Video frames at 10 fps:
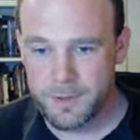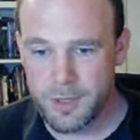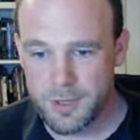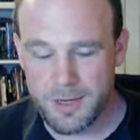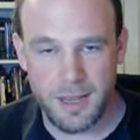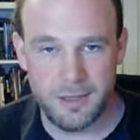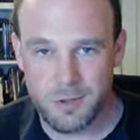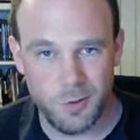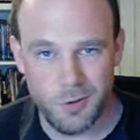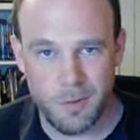can
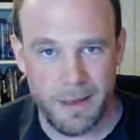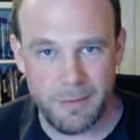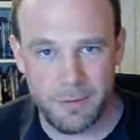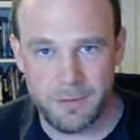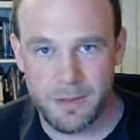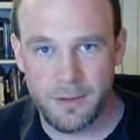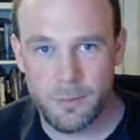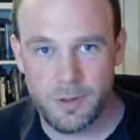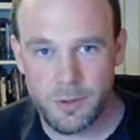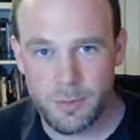talk about it
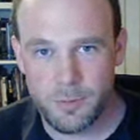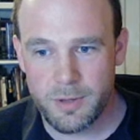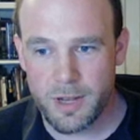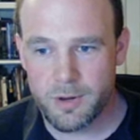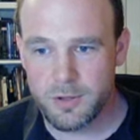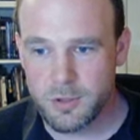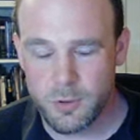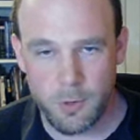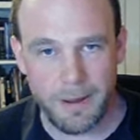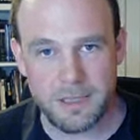with you, and you can talk
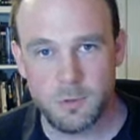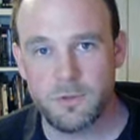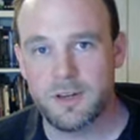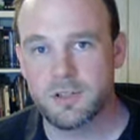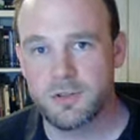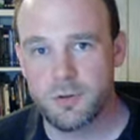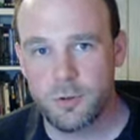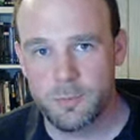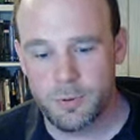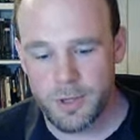about it with the rest of the group.